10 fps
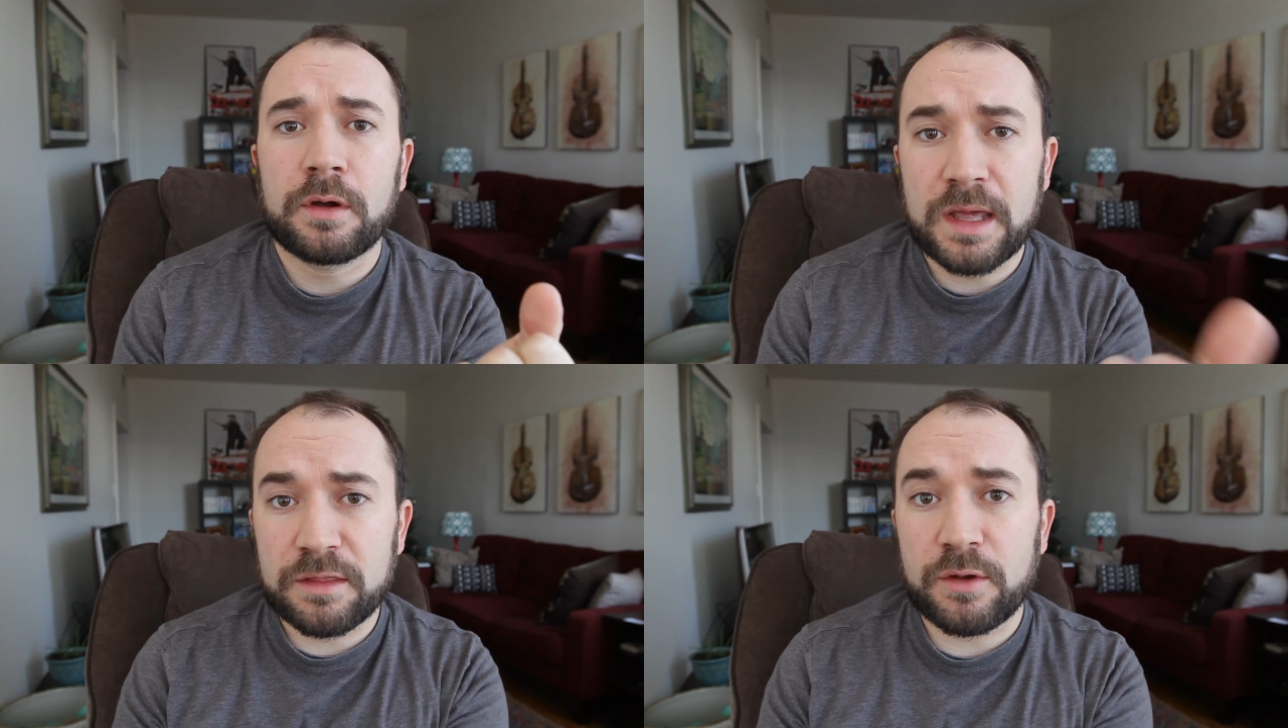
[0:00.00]

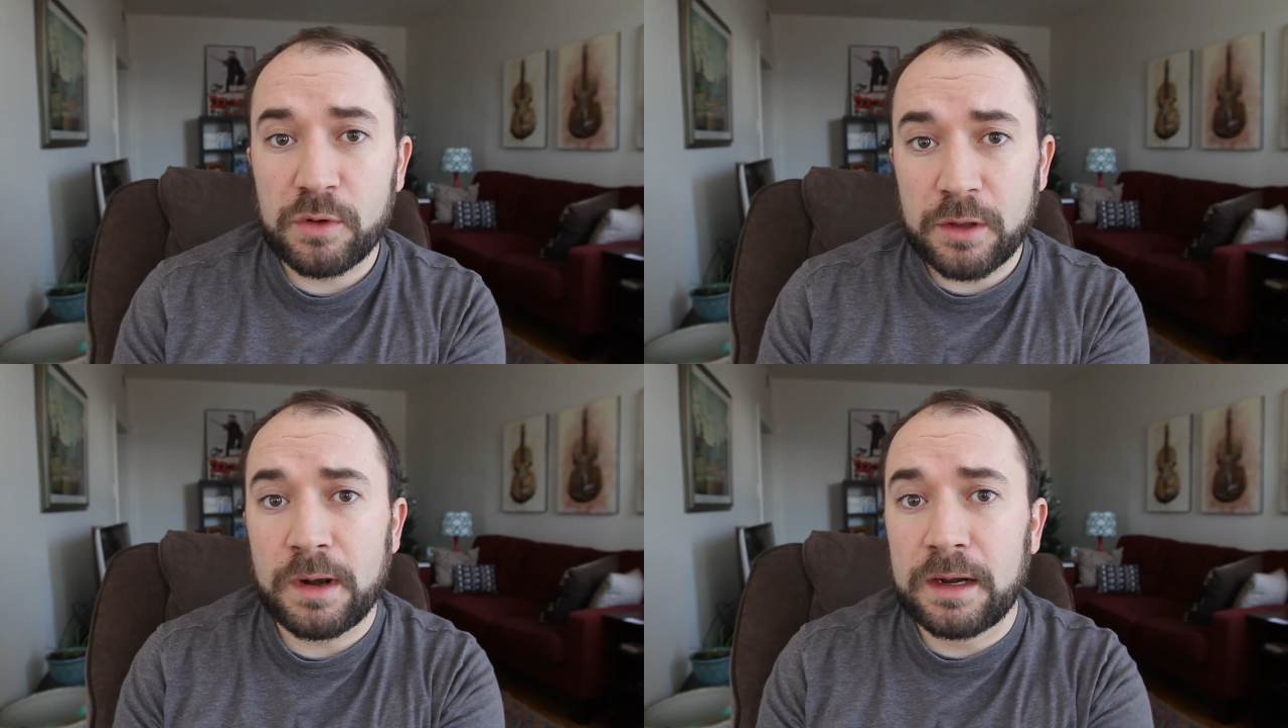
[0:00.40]
Okay, so I
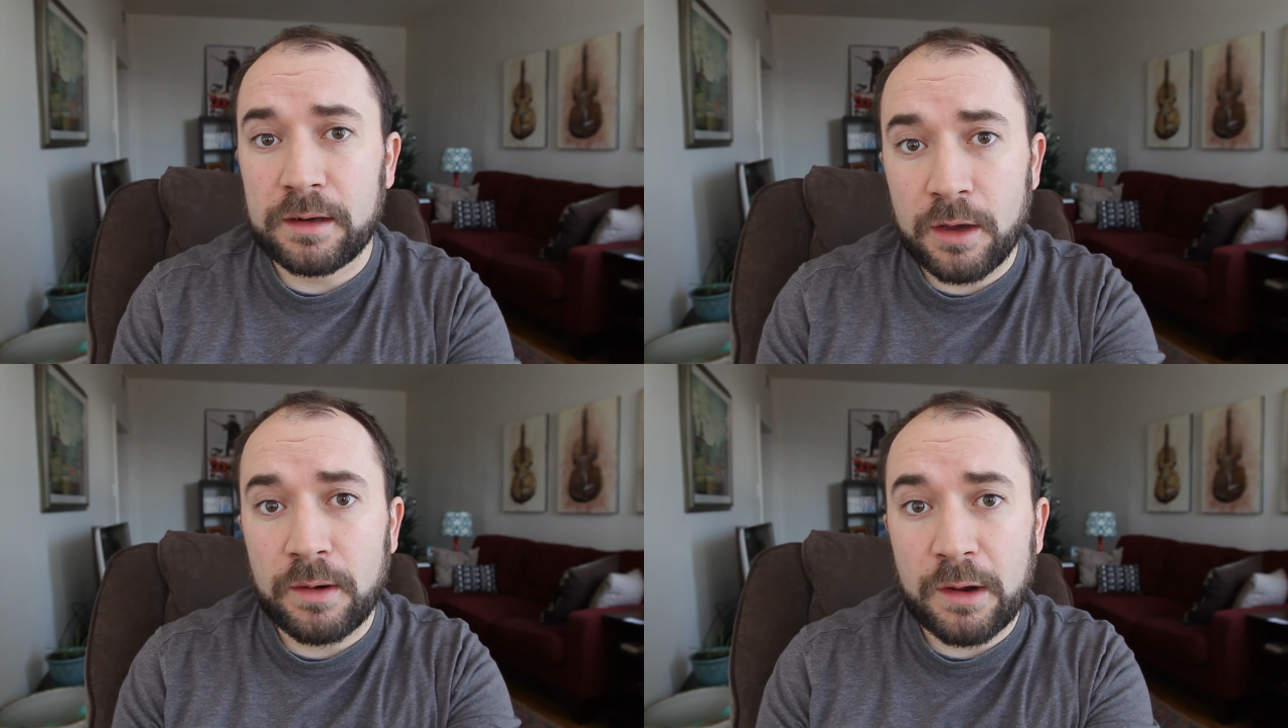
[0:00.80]
really wanted to
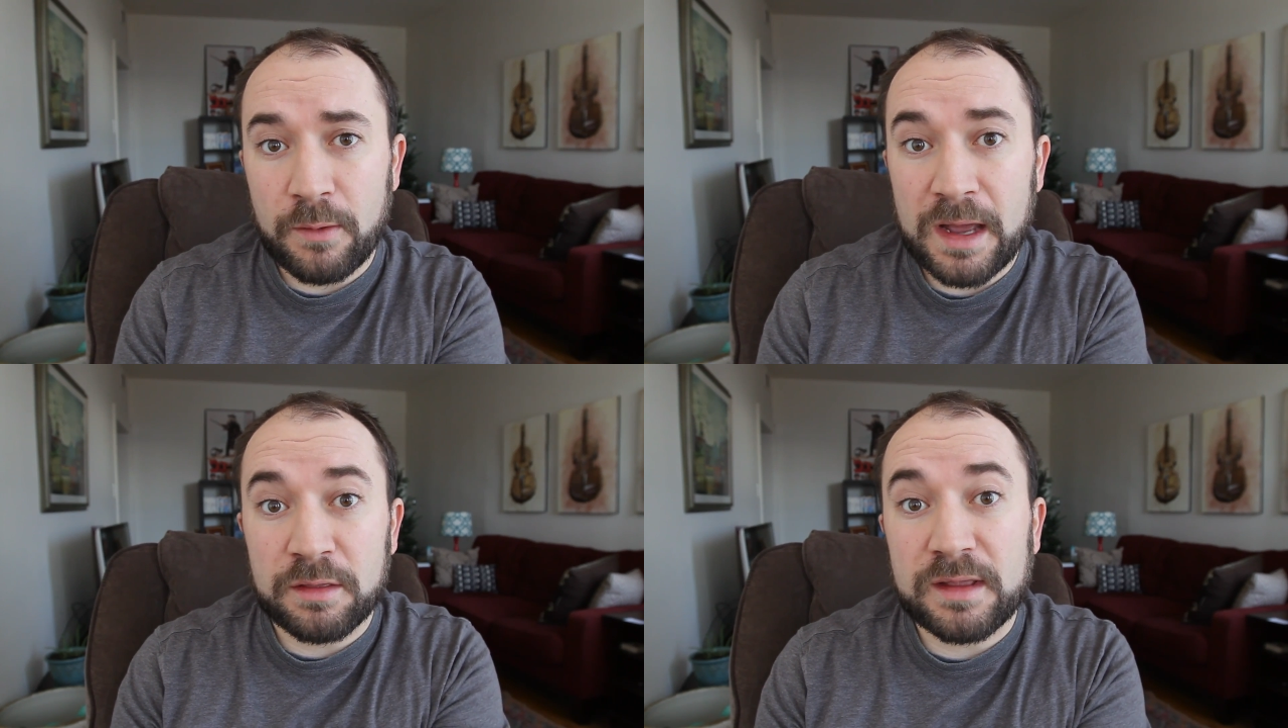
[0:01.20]
know how
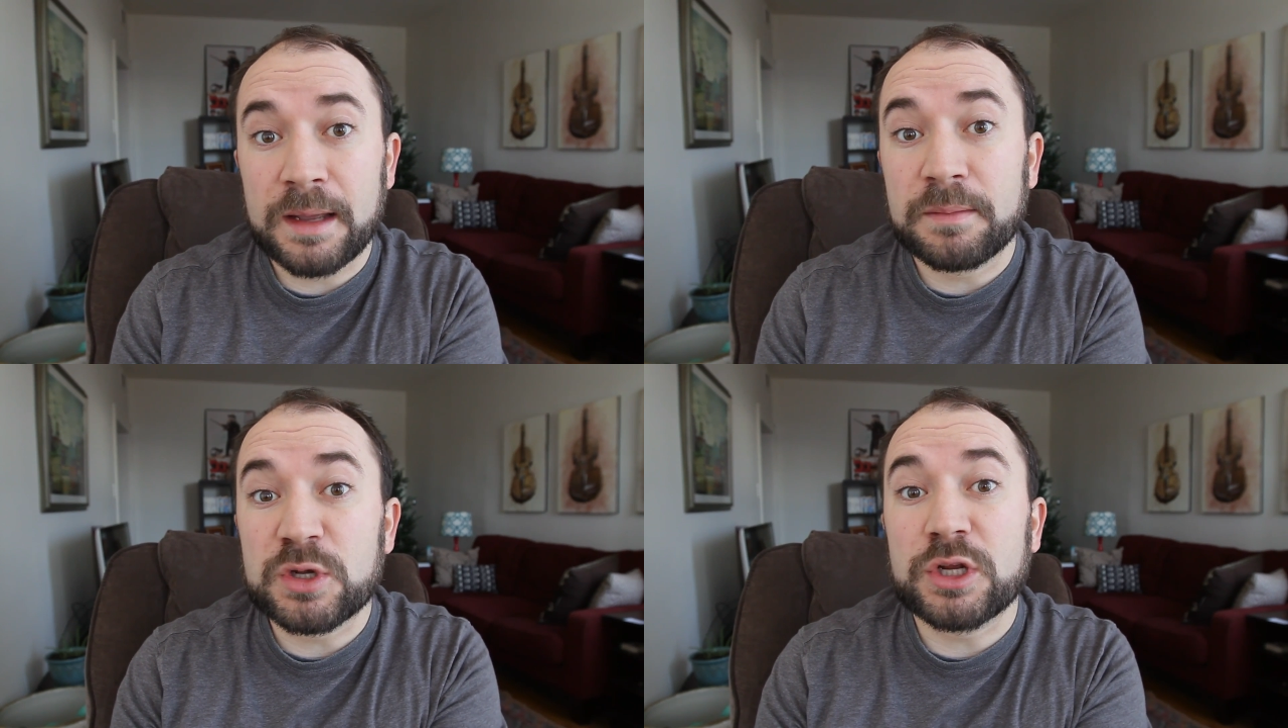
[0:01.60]
Ron's
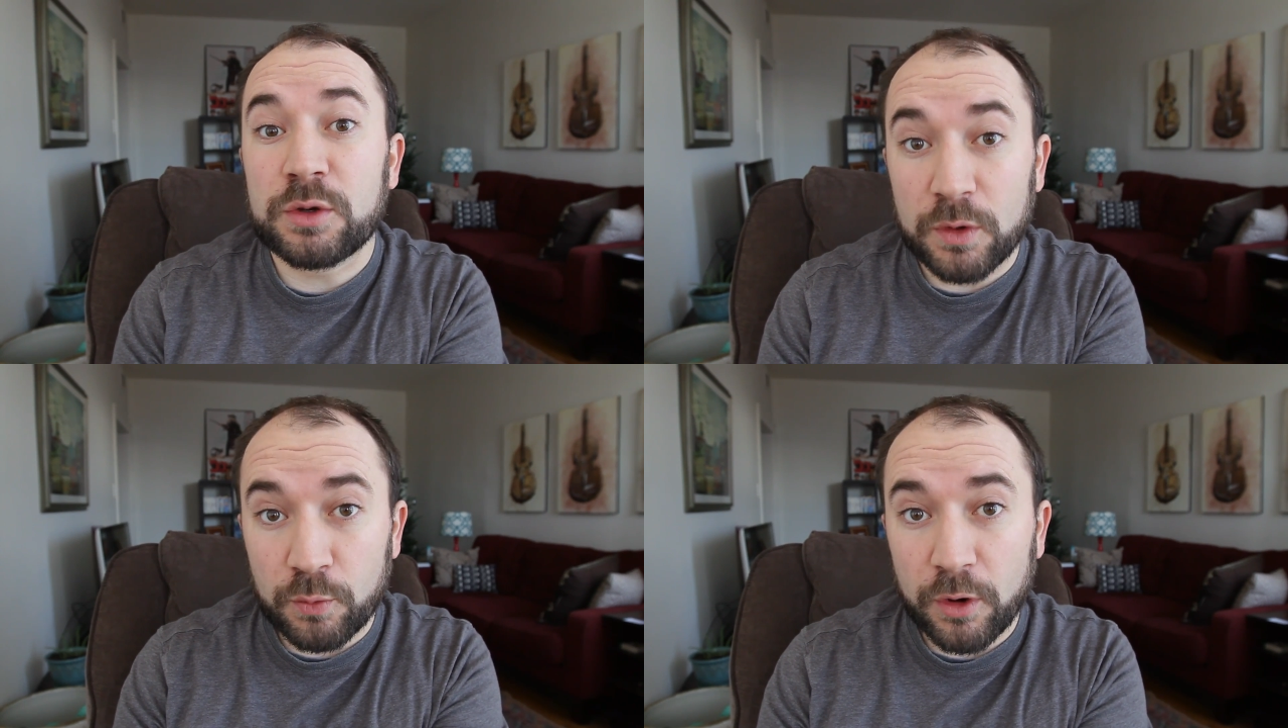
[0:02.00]
time
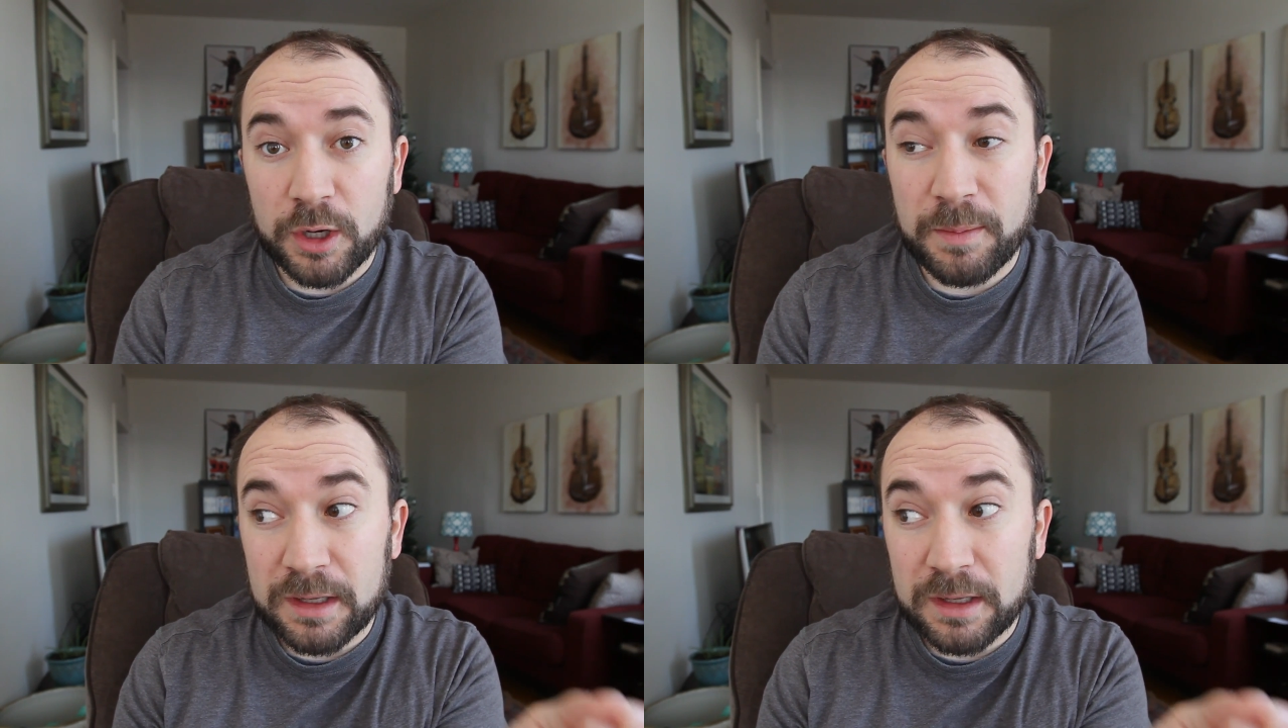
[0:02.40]
machine would work,